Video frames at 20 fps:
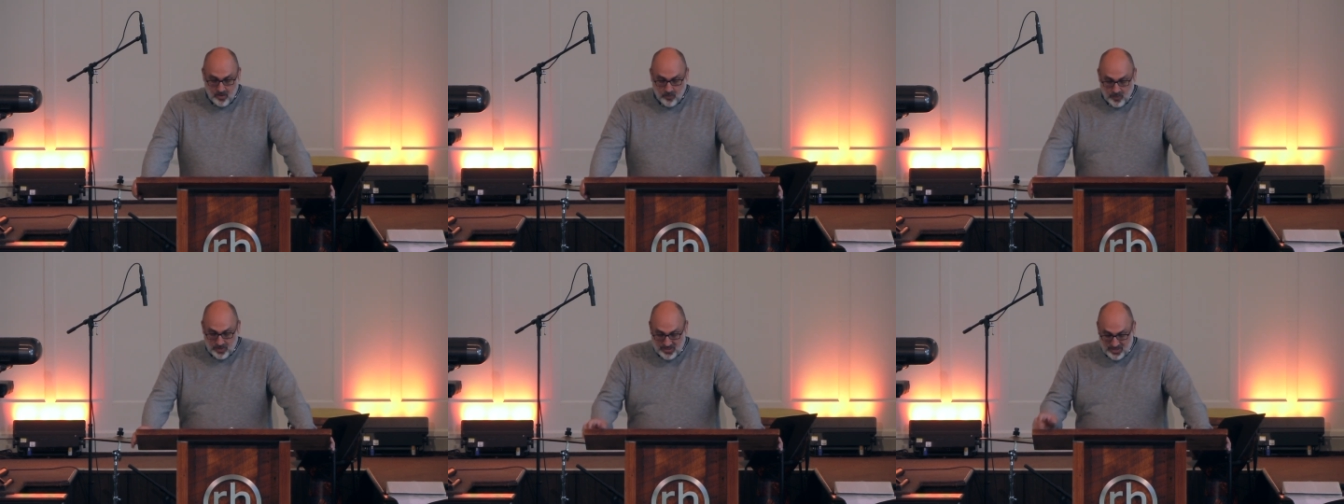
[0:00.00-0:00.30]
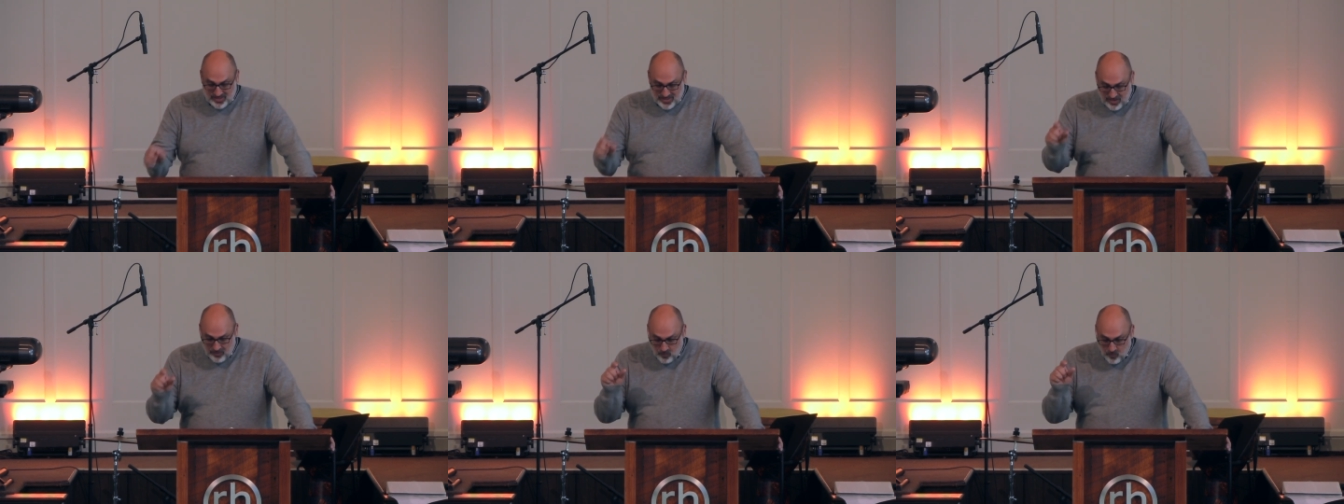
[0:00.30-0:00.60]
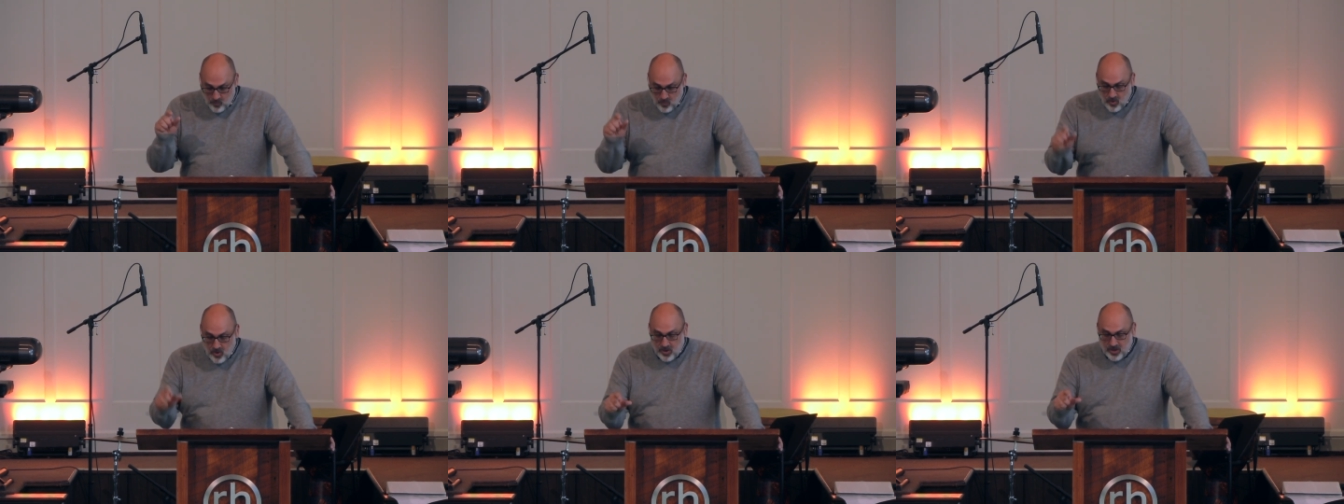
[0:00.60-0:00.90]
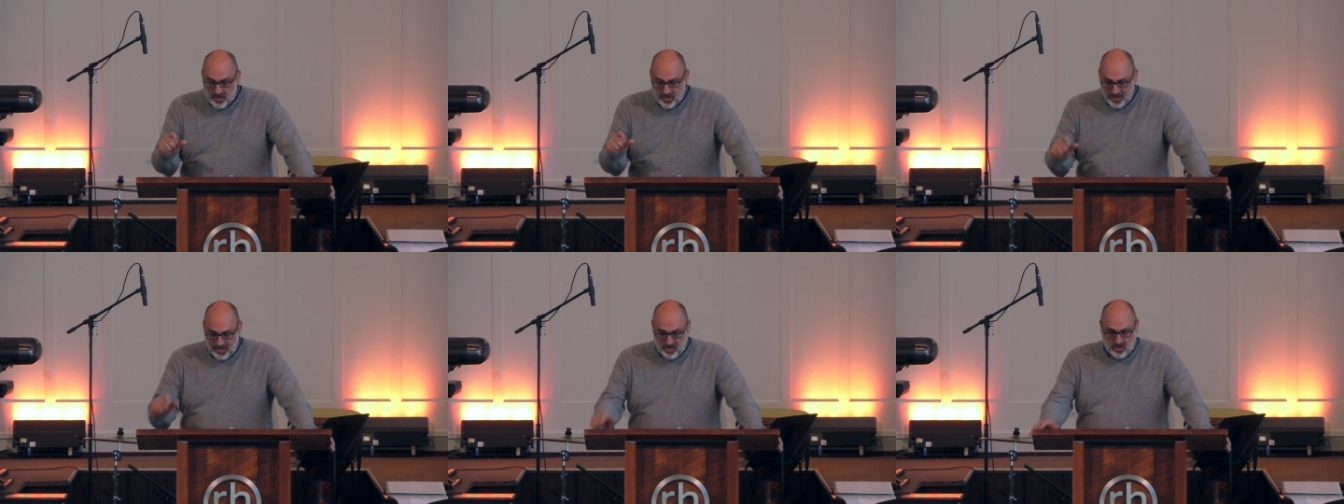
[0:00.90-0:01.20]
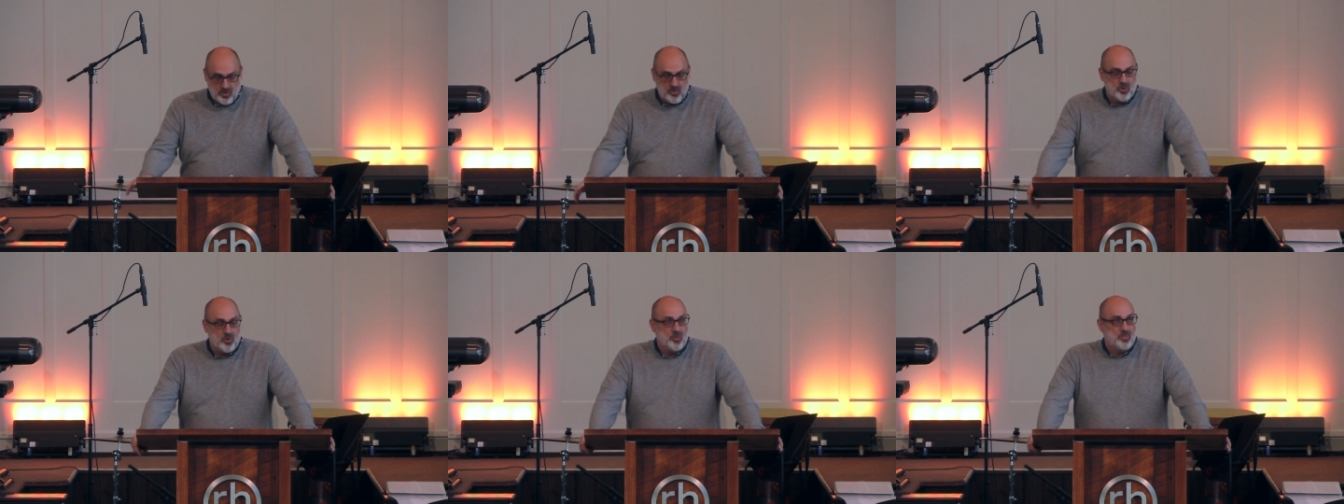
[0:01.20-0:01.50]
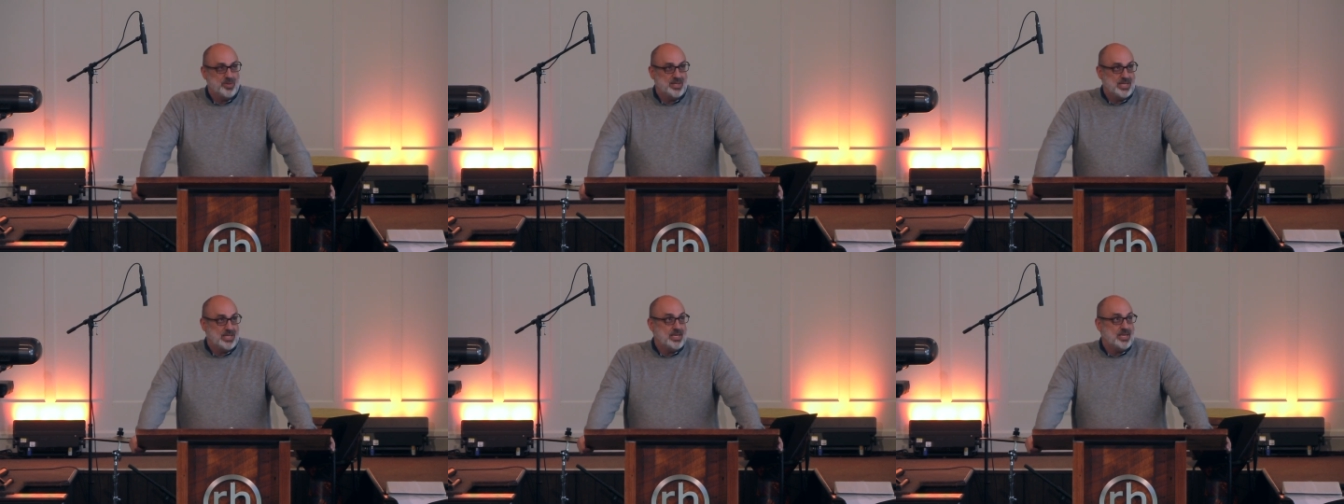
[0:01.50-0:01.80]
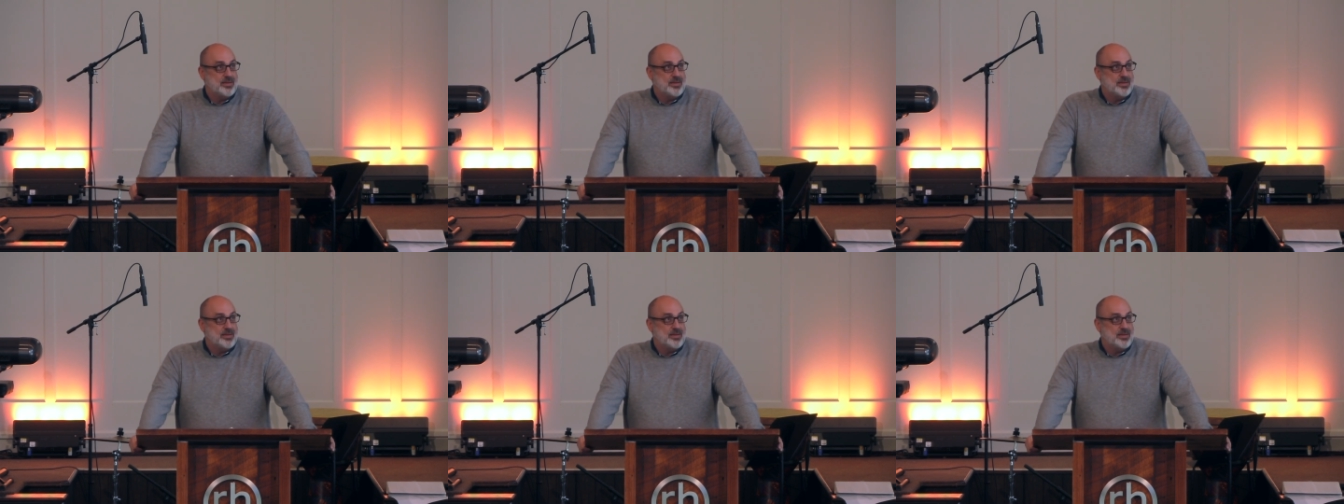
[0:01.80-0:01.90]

which is at work in you who believe.